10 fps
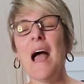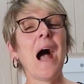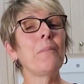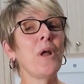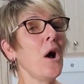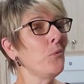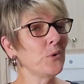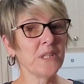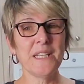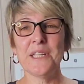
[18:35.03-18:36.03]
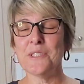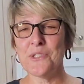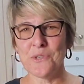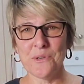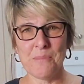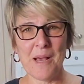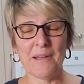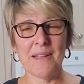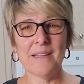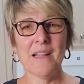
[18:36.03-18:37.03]
I'm not really concerned about
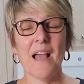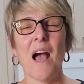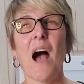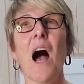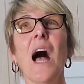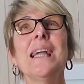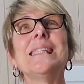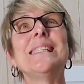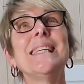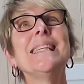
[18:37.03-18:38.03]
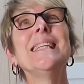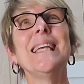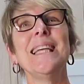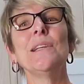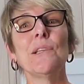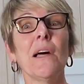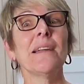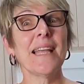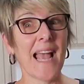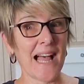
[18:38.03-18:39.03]
it. I did eat a lot
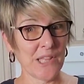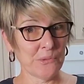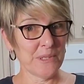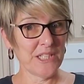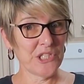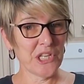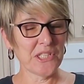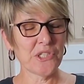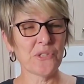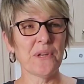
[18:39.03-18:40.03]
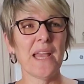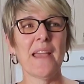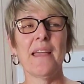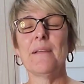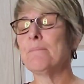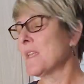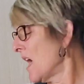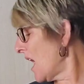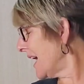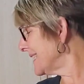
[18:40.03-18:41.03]
of calories yesterday.
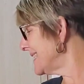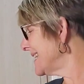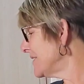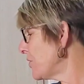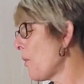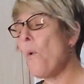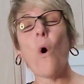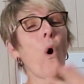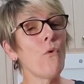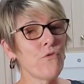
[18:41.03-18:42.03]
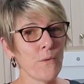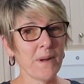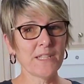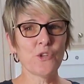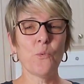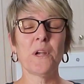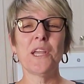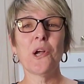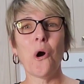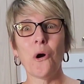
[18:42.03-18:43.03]
I did go over my
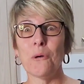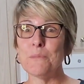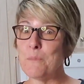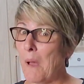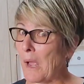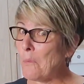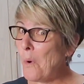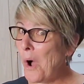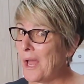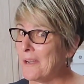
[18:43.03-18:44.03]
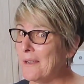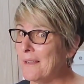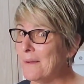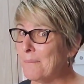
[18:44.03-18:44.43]
20 carbs by one.